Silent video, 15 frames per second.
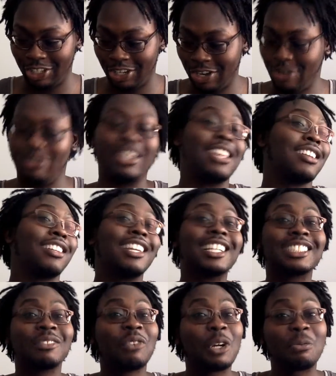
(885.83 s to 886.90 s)
No
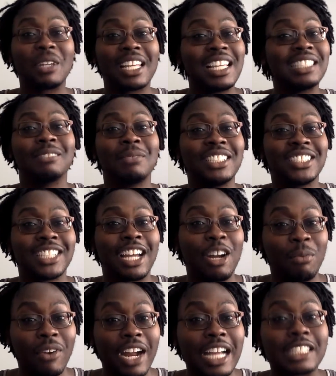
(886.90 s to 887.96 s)
NCLEX formed against me
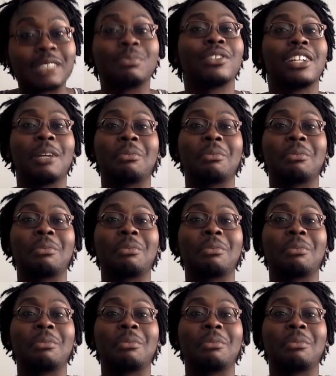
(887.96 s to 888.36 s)
shall prosper.